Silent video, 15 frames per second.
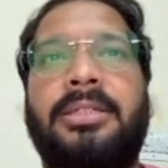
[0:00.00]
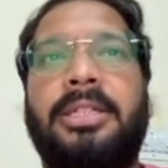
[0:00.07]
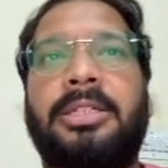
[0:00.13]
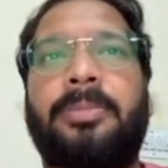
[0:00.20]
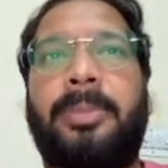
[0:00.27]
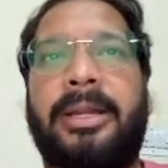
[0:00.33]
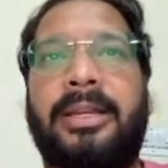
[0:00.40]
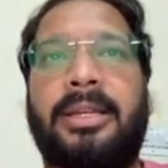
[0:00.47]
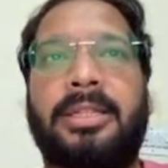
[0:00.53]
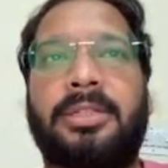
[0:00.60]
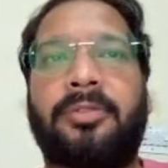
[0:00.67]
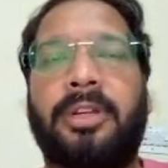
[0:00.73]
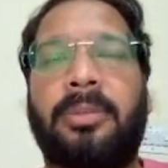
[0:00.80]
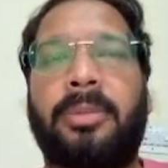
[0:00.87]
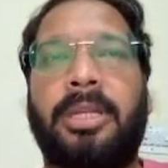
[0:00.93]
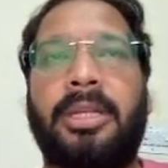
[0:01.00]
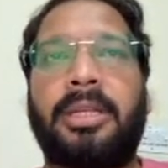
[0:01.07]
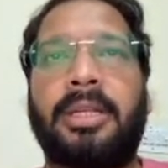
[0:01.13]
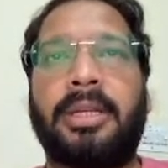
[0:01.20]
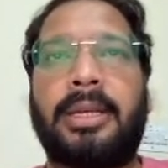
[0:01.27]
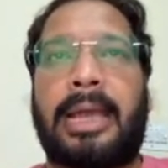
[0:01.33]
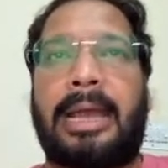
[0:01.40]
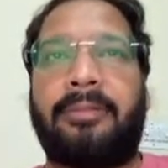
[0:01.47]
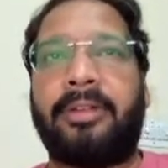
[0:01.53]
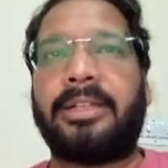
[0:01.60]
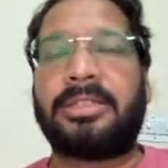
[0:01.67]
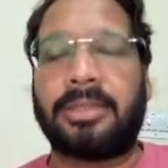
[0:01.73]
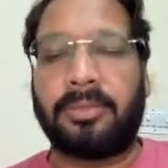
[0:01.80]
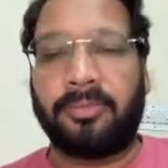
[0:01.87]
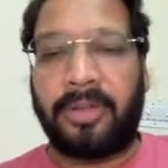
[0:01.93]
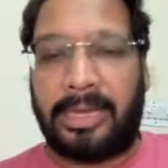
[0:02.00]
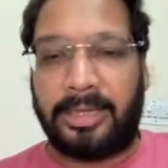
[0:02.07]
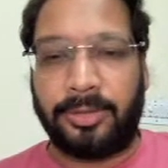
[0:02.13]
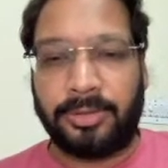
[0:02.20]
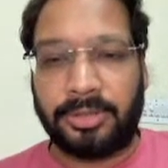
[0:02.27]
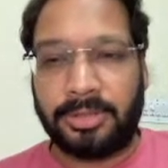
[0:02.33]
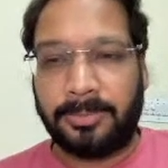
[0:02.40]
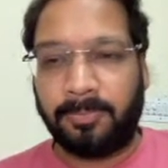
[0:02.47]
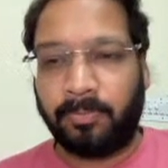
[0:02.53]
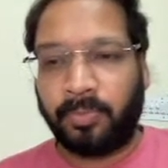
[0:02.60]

this pick list will be having some values.